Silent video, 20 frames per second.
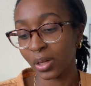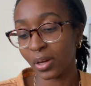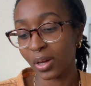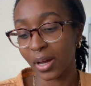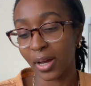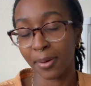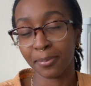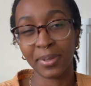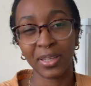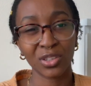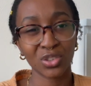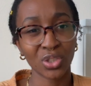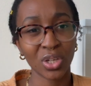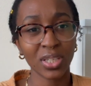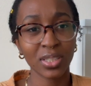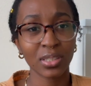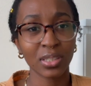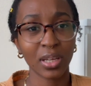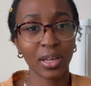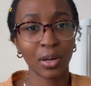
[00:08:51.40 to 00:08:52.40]
It also
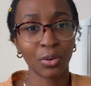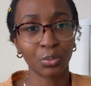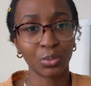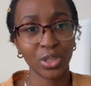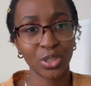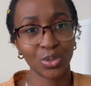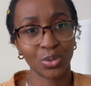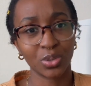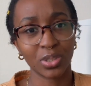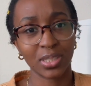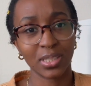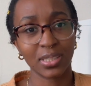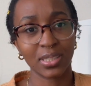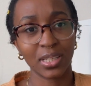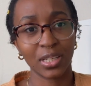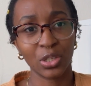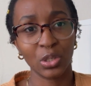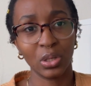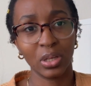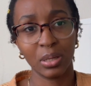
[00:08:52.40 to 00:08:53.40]
has resources
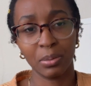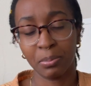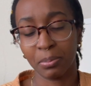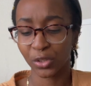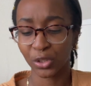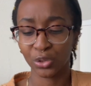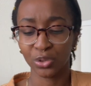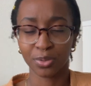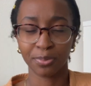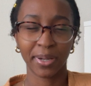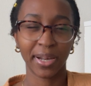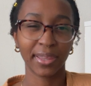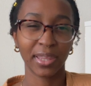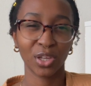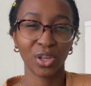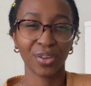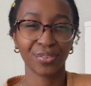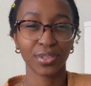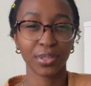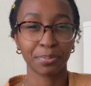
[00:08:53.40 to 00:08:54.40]
that you can use, but I think
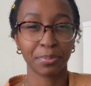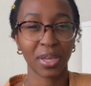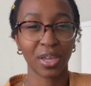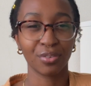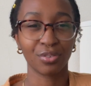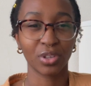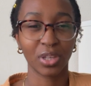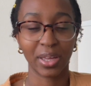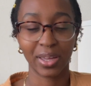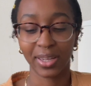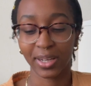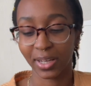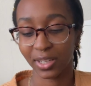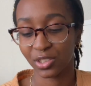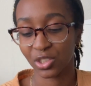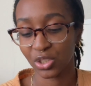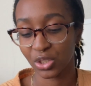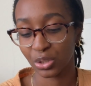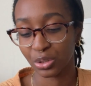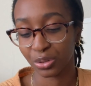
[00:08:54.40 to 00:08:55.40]
you have to pay for that, and I
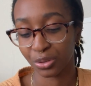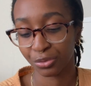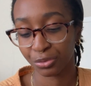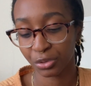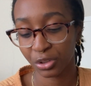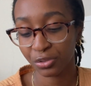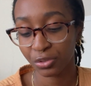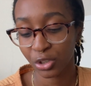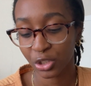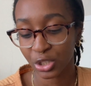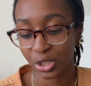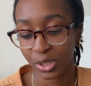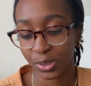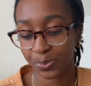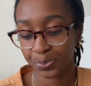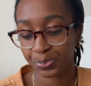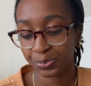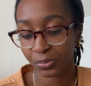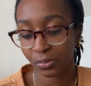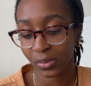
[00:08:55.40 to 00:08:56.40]
just use the free
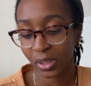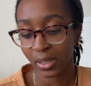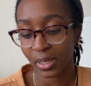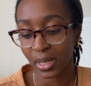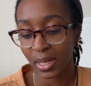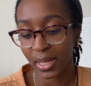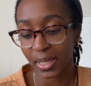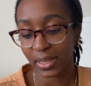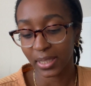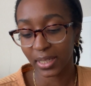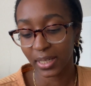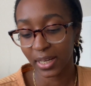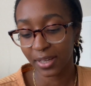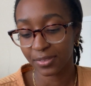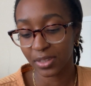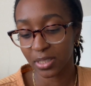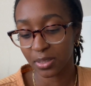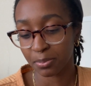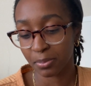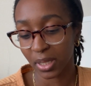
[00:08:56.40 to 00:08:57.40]
version. Then I have
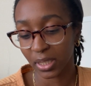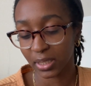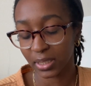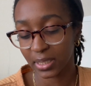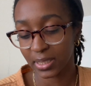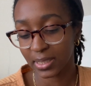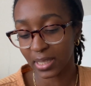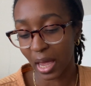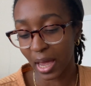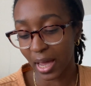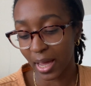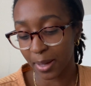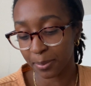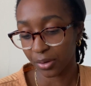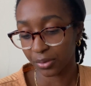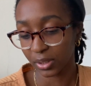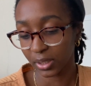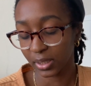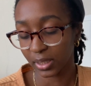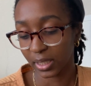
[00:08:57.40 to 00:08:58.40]
this Melodies app. I
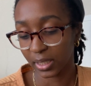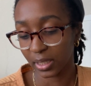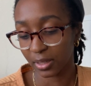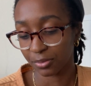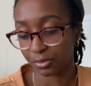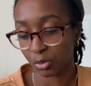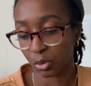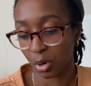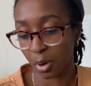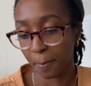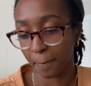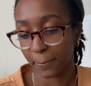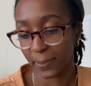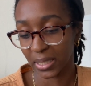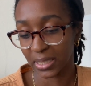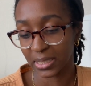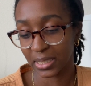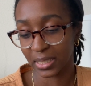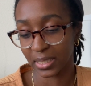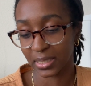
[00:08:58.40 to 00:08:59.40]
really like it for
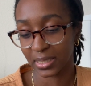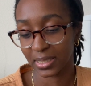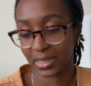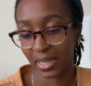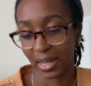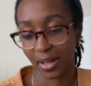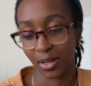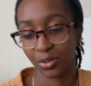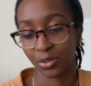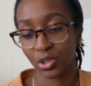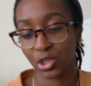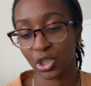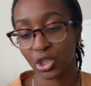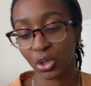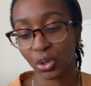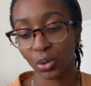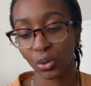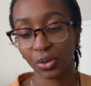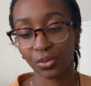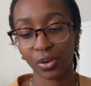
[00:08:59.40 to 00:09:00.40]
mixing sounds.
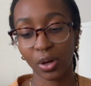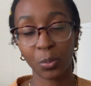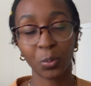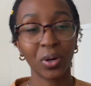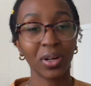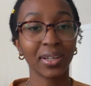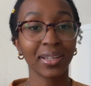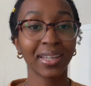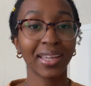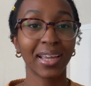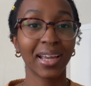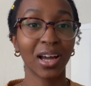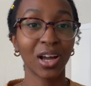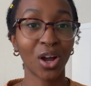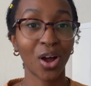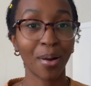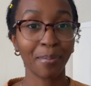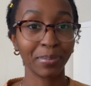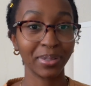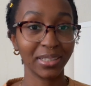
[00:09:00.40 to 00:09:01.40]
So if I want like a
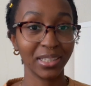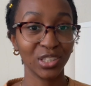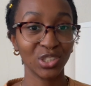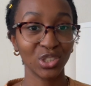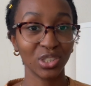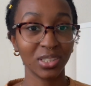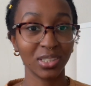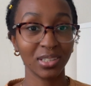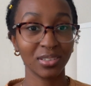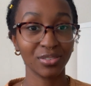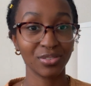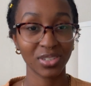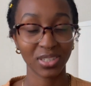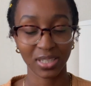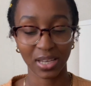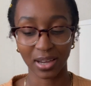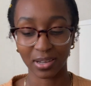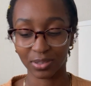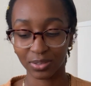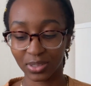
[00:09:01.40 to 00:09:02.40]
combination of
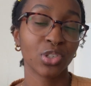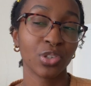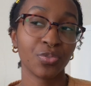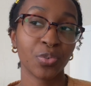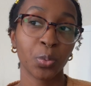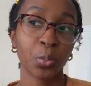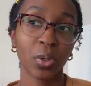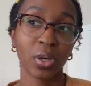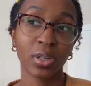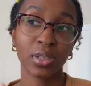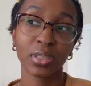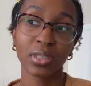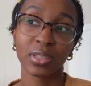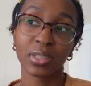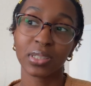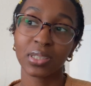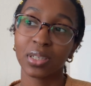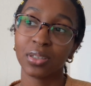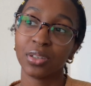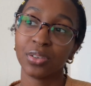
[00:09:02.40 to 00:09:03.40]
sound, if you want the
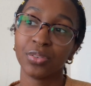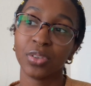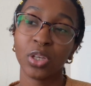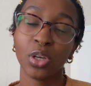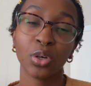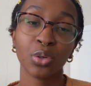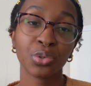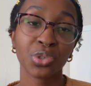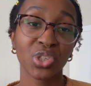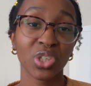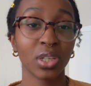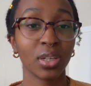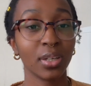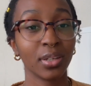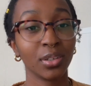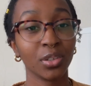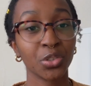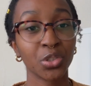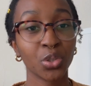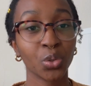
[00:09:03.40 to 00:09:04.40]
sound of the ocean and
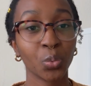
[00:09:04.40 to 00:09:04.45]
also